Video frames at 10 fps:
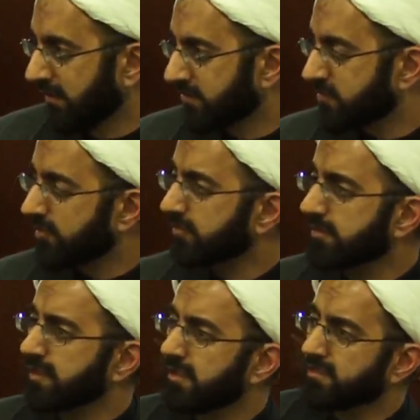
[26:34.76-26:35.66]

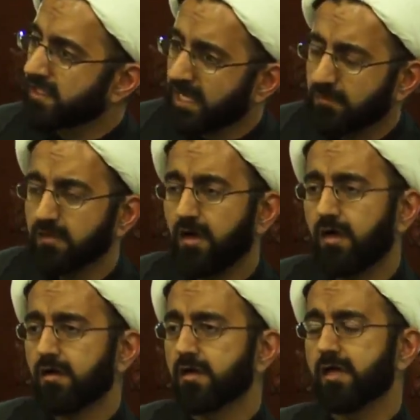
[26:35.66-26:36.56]
So they came
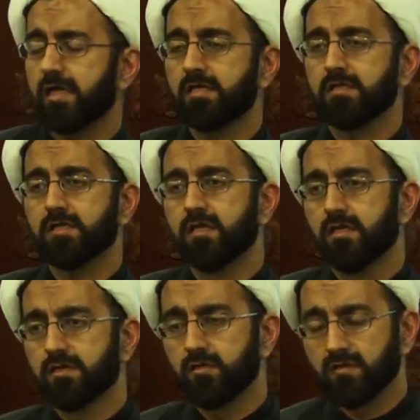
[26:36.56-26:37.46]
along and,
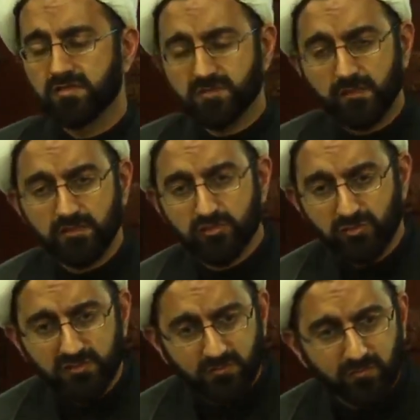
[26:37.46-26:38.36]
you know, they started to
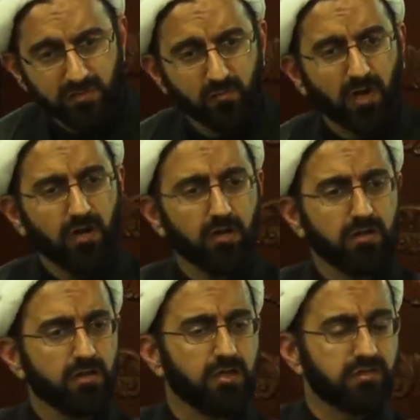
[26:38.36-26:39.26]
treat them really
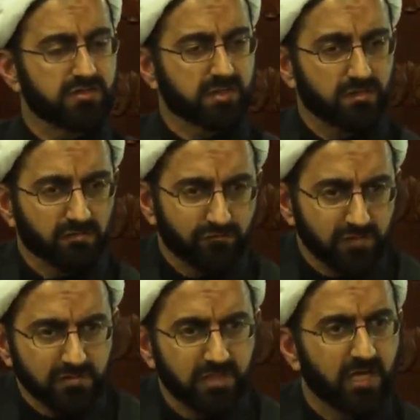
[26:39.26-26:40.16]
well, they started to
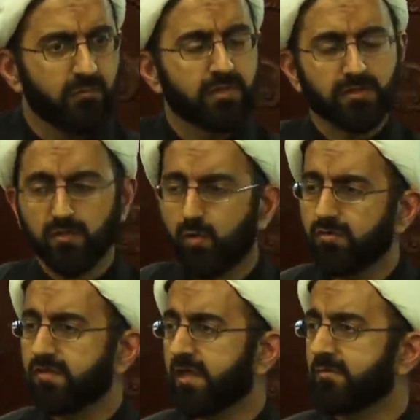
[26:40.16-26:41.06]
feed them and
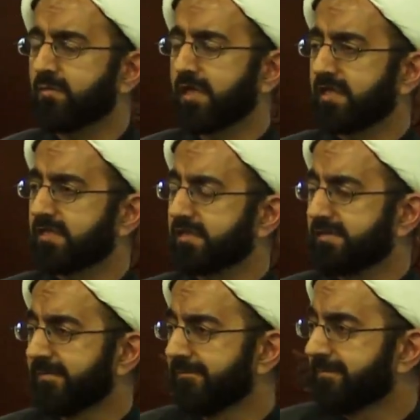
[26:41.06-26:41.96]
clothe them and,
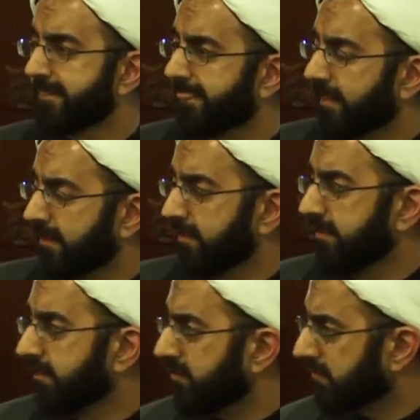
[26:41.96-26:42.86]

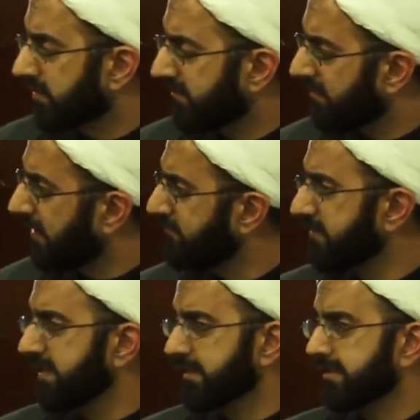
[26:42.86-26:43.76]
you know, give them
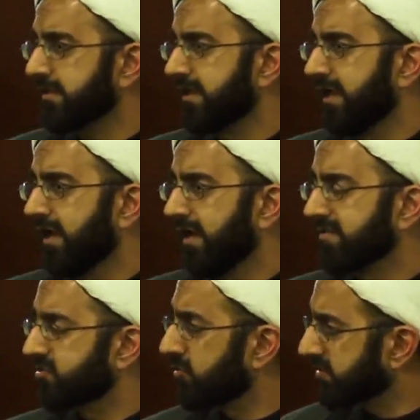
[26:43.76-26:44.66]
everything.
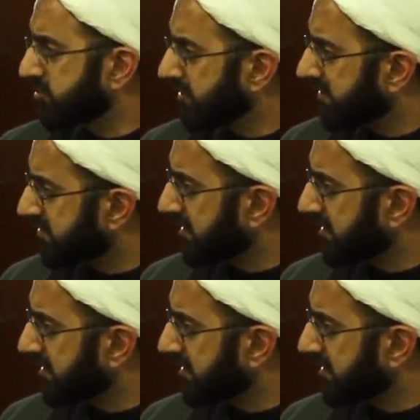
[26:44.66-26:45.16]
And slowly, slowly, they